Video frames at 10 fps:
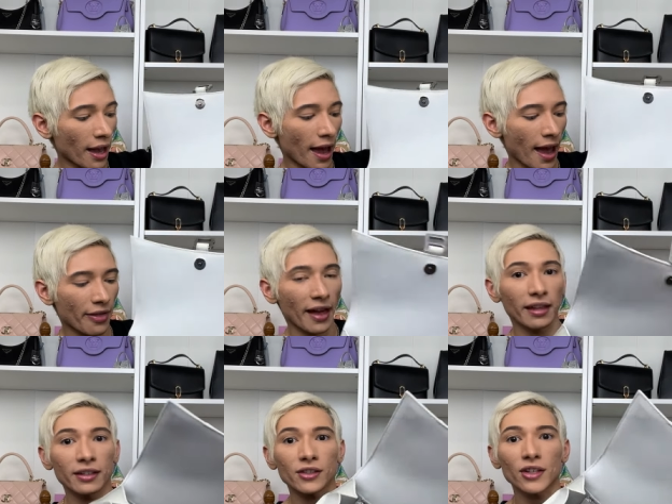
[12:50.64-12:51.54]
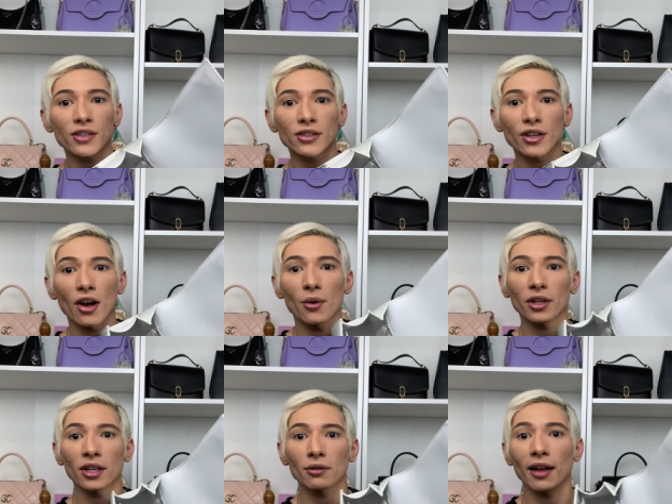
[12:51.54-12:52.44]
And then it's just so
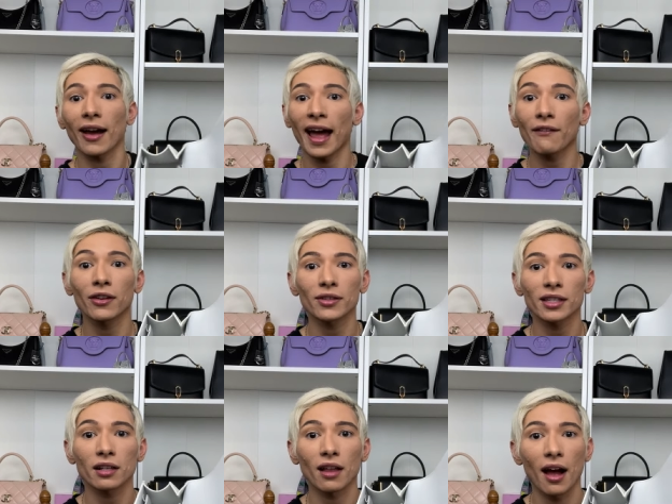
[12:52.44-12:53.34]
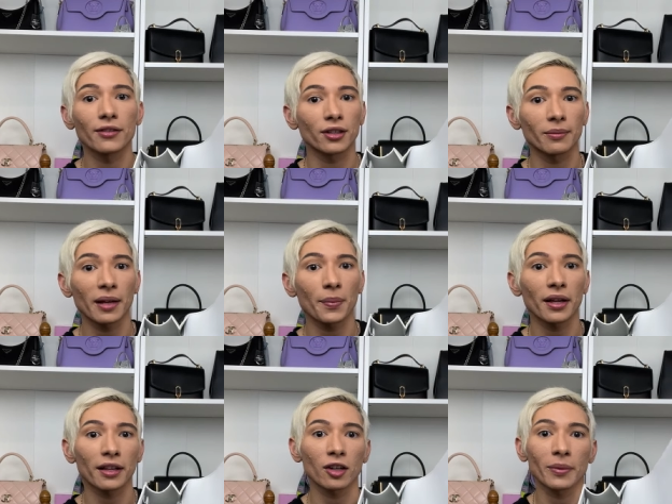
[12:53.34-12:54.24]
cute. Now, I have used this a lot, so it might be a
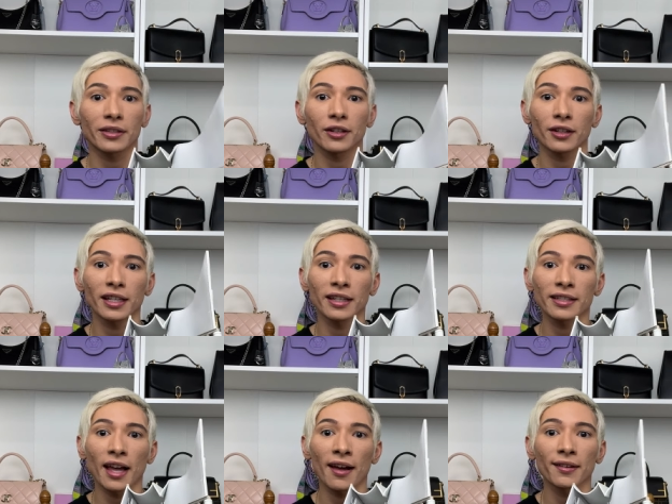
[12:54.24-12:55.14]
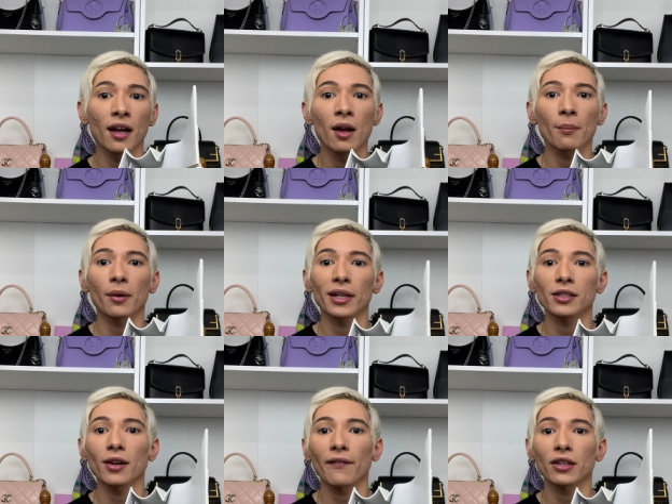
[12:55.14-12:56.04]
little bit dirty inside. But we
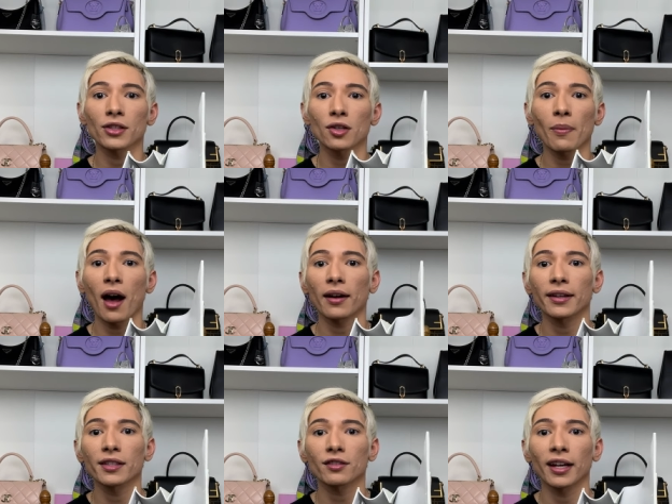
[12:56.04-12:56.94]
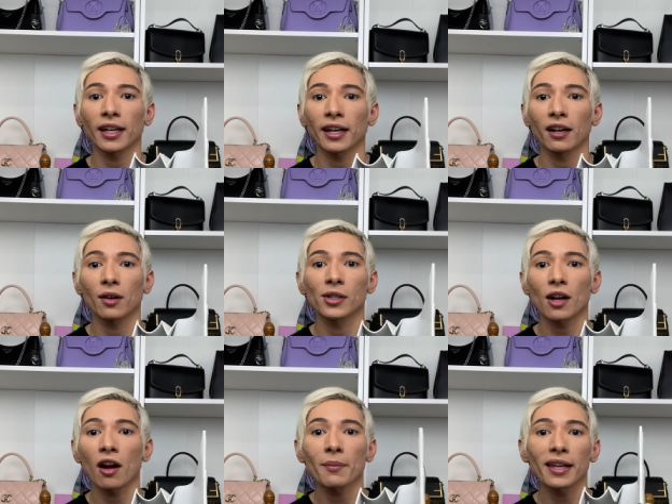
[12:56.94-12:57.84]
do have the two pockets right here, which
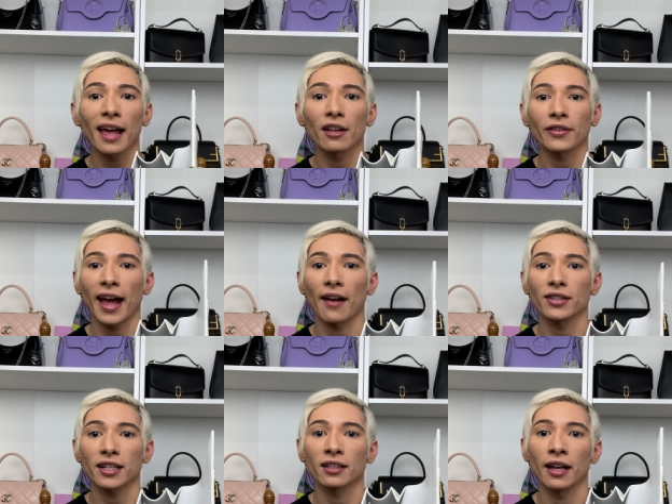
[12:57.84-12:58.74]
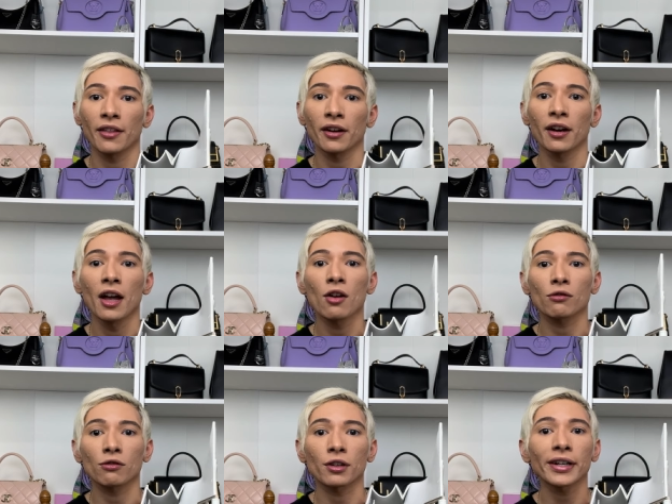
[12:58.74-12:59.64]
are made out of calfskin leather.
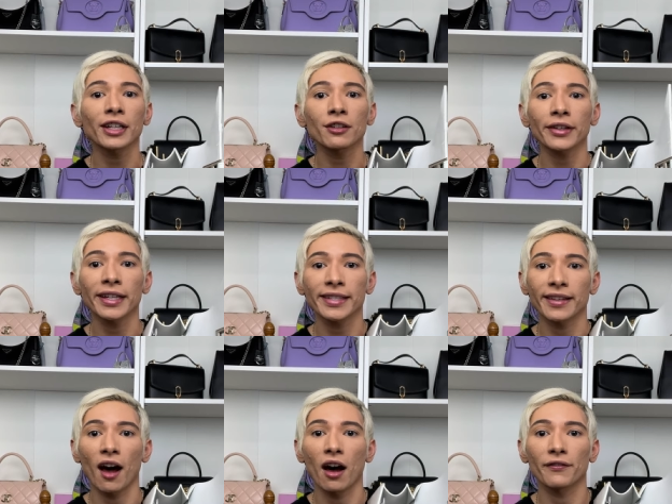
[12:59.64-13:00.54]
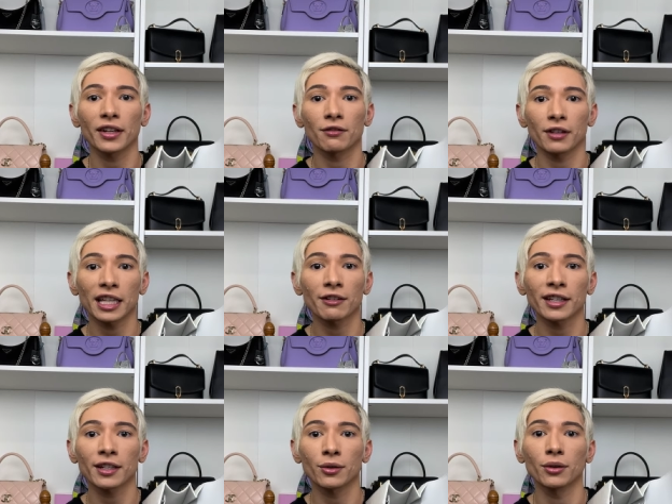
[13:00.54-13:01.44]
Really, really soft and really,
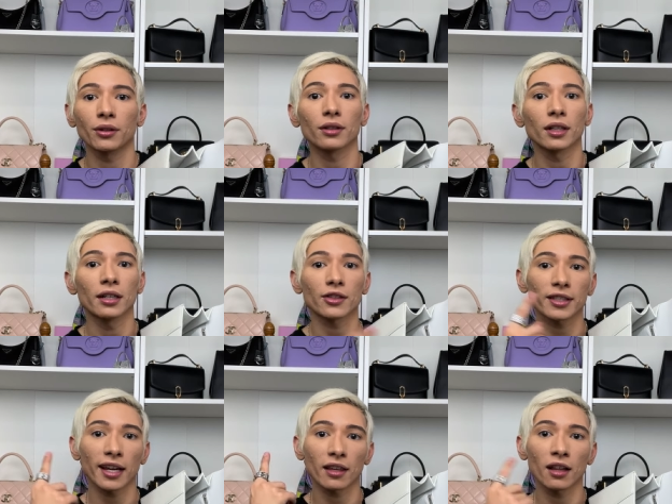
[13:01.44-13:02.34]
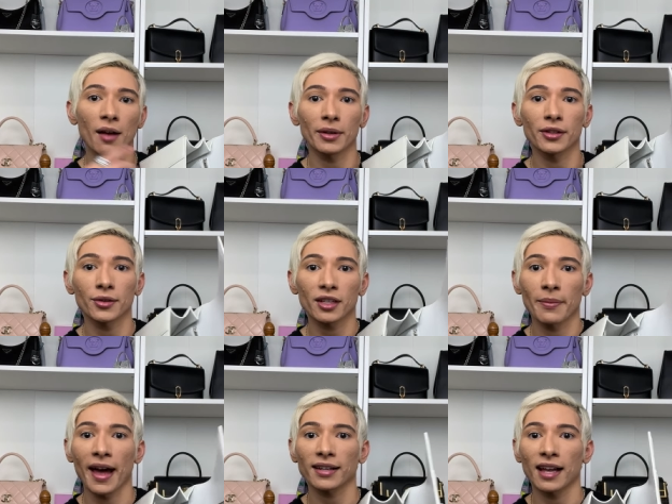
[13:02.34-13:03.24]
really cool. Just like the La Medusa
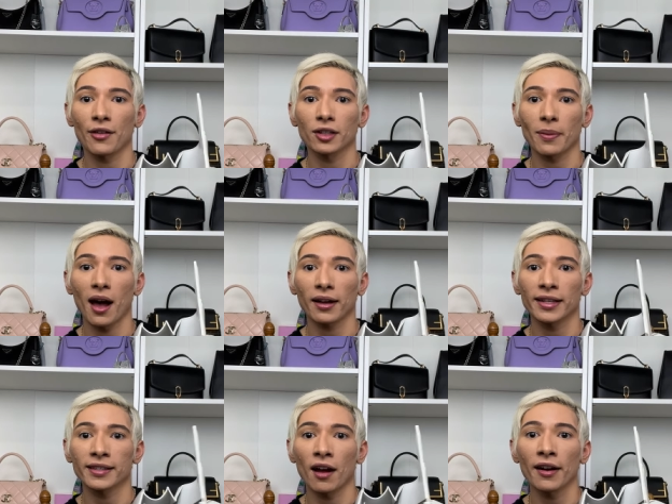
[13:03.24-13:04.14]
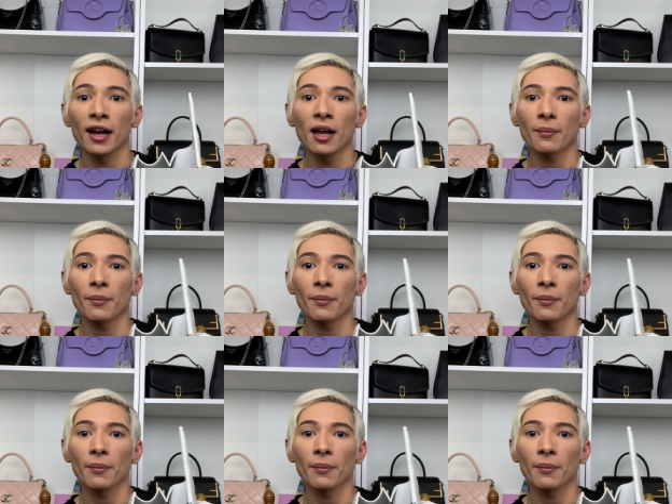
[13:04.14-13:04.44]
bags, how those pockets are.